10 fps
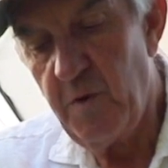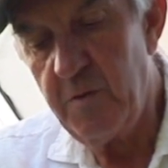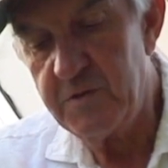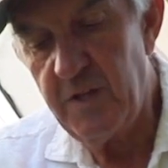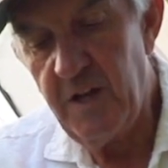
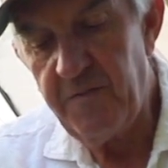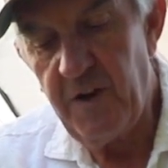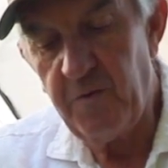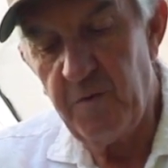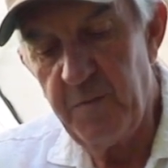what was left
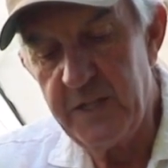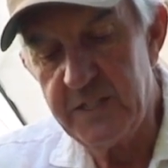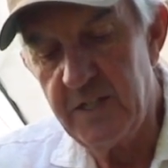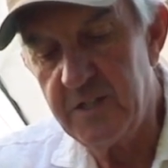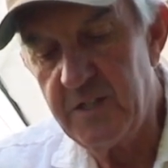after we made
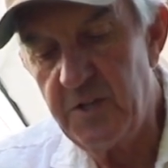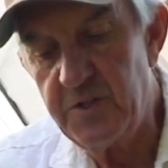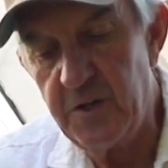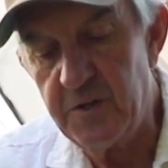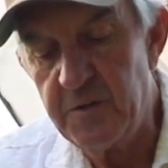CSA
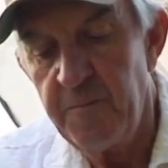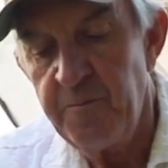shares.